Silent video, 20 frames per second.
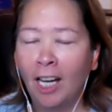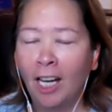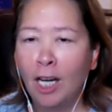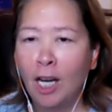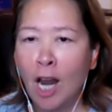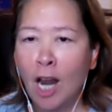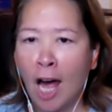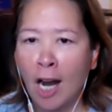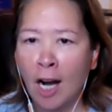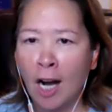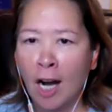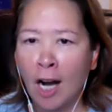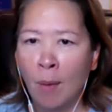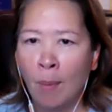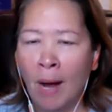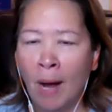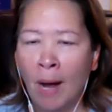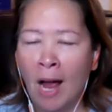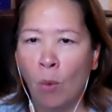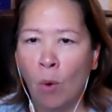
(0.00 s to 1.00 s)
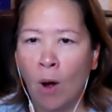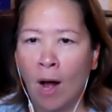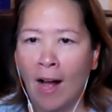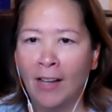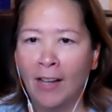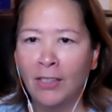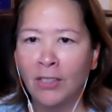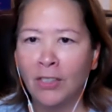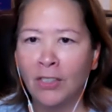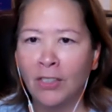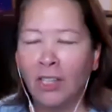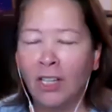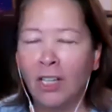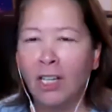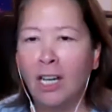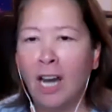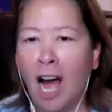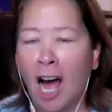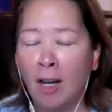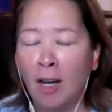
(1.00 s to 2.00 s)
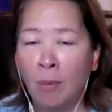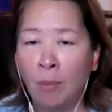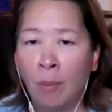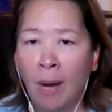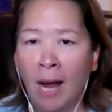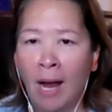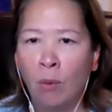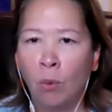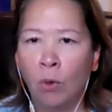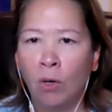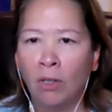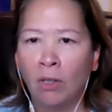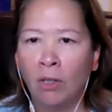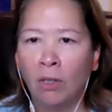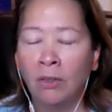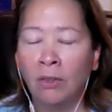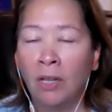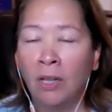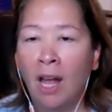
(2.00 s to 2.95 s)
not on my watch, not mm. in mm-hmm. my world.